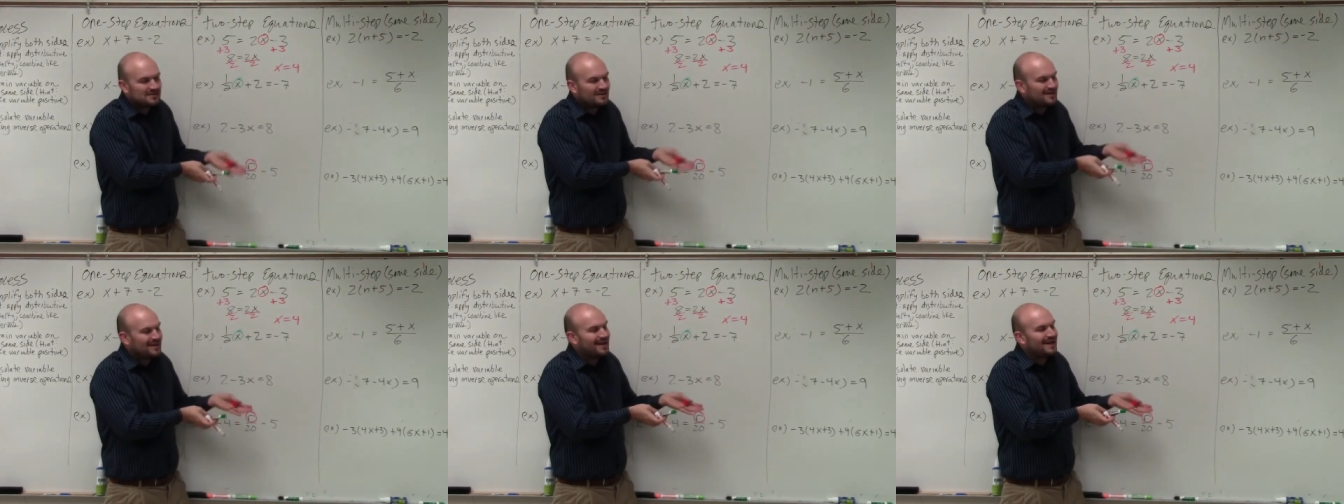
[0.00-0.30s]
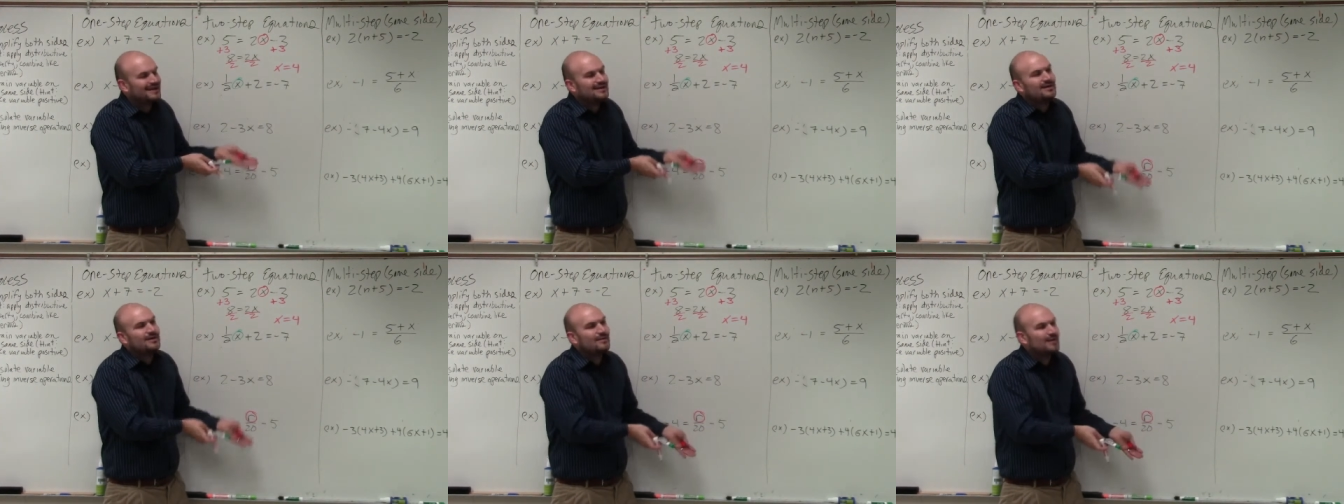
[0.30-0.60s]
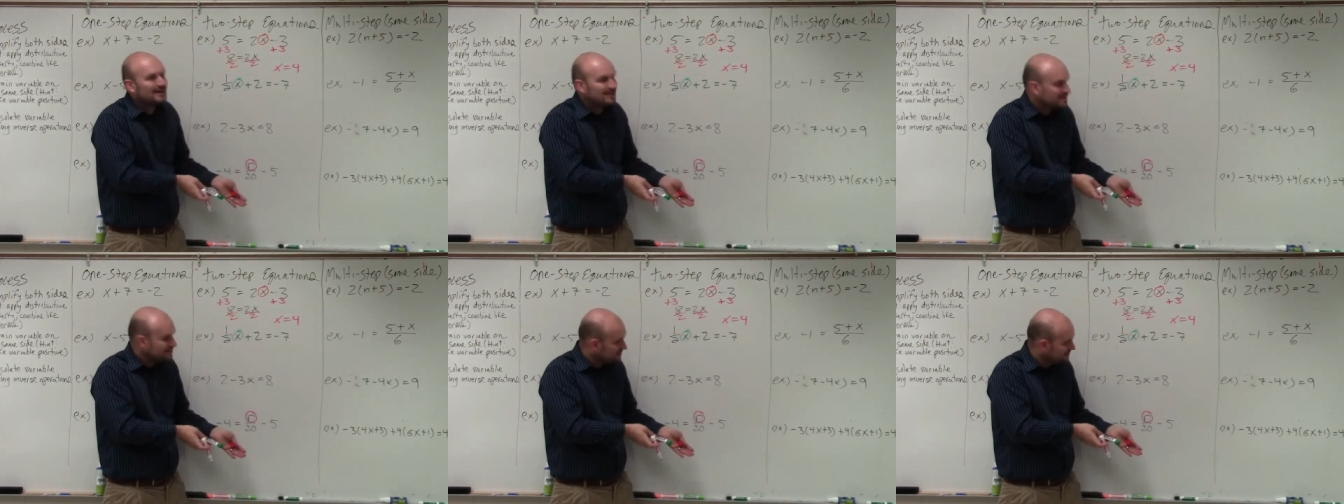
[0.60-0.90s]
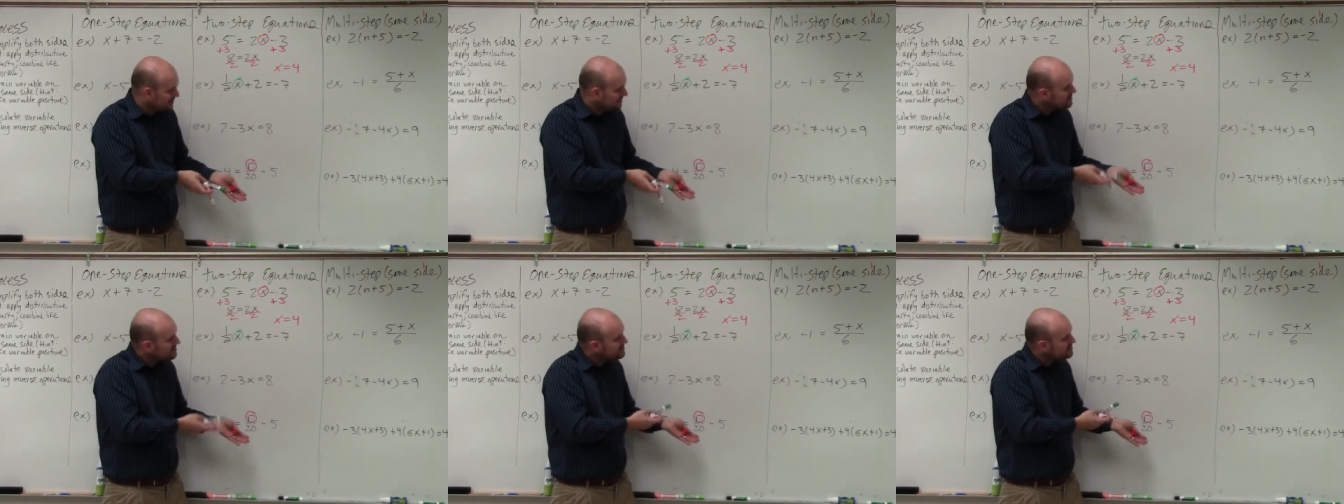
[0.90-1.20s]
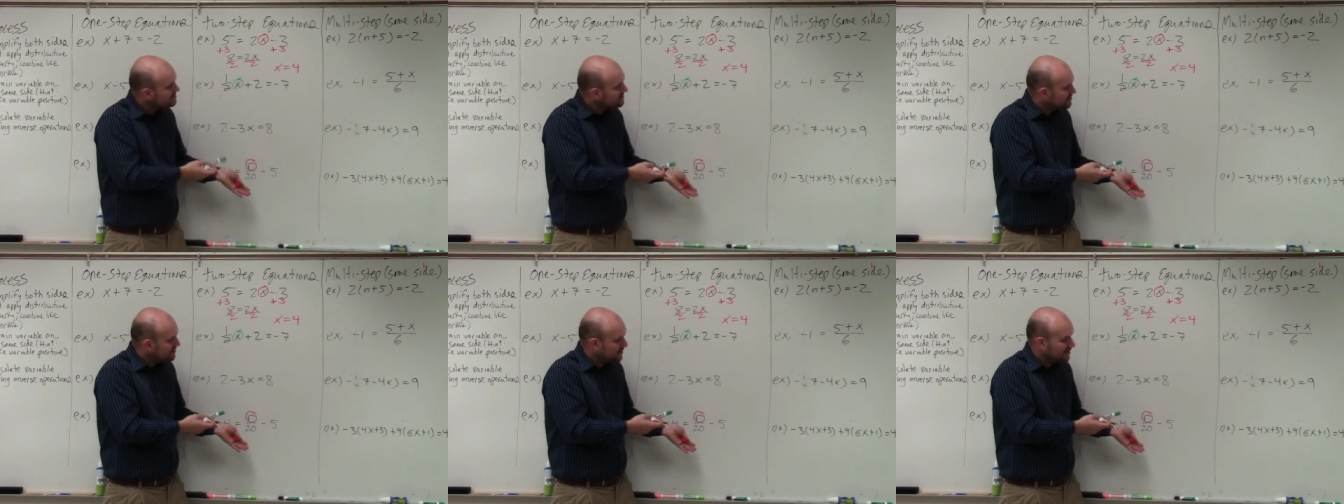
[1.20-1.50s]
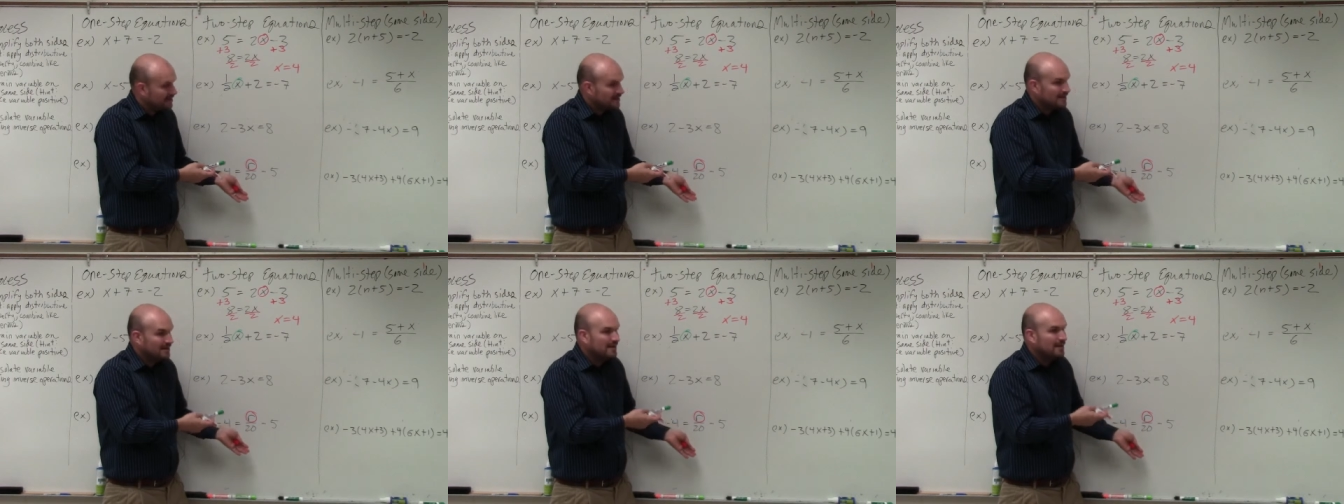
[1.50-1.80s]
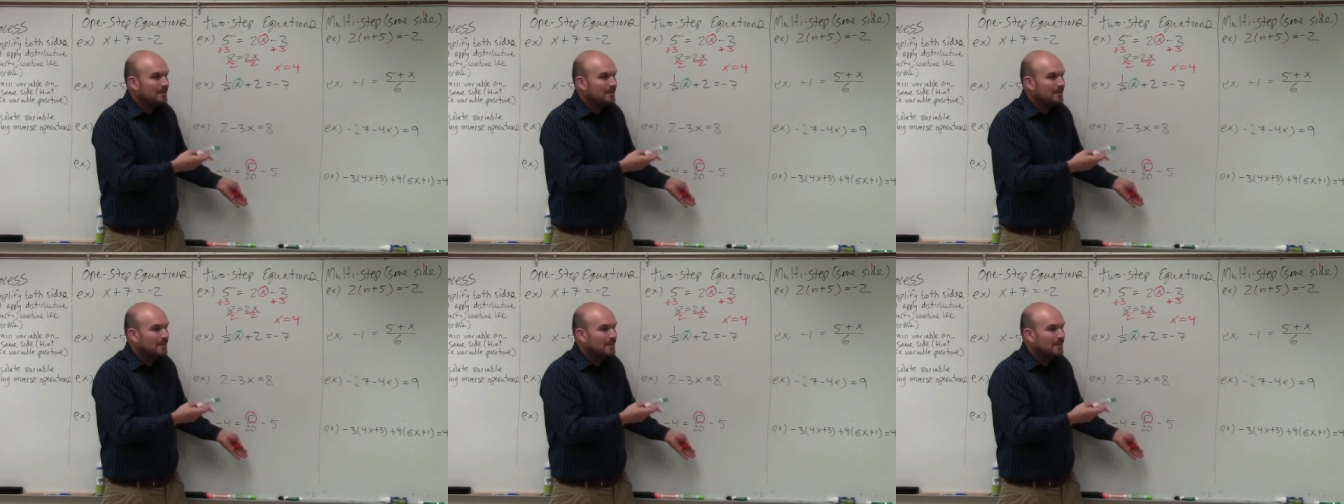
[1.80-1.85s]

You're like, I know how to do this. This is good.